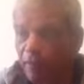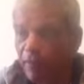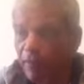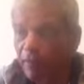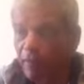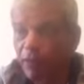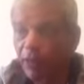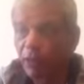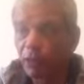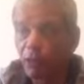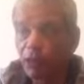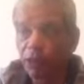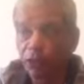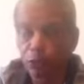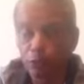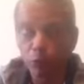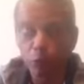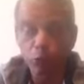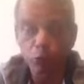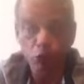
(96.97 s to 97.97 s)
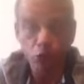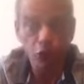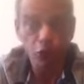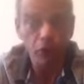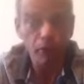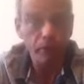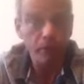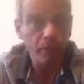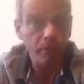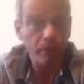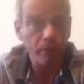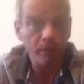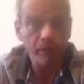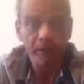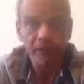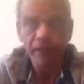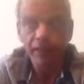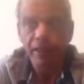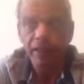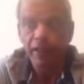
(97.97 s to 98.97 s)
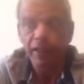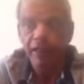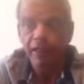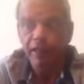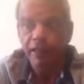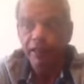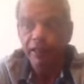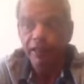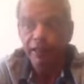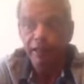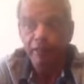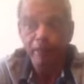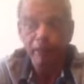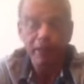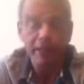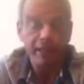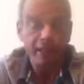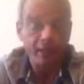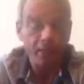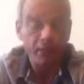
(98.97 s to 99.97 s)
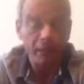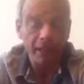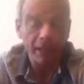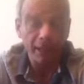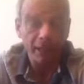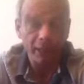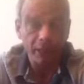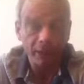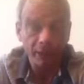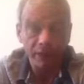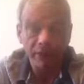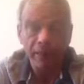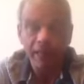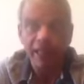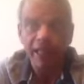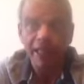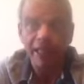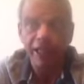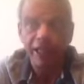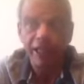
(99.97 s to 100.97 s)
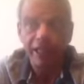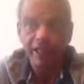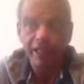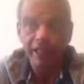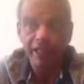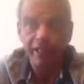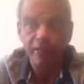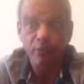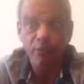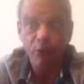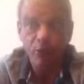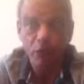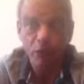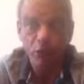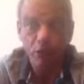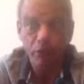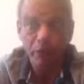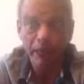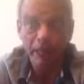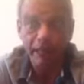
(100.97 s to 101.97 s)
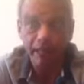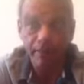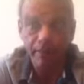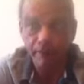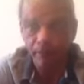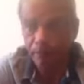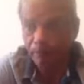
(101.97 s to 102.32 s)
If you go to a small shop, there's a big display on and you can see what you're paying.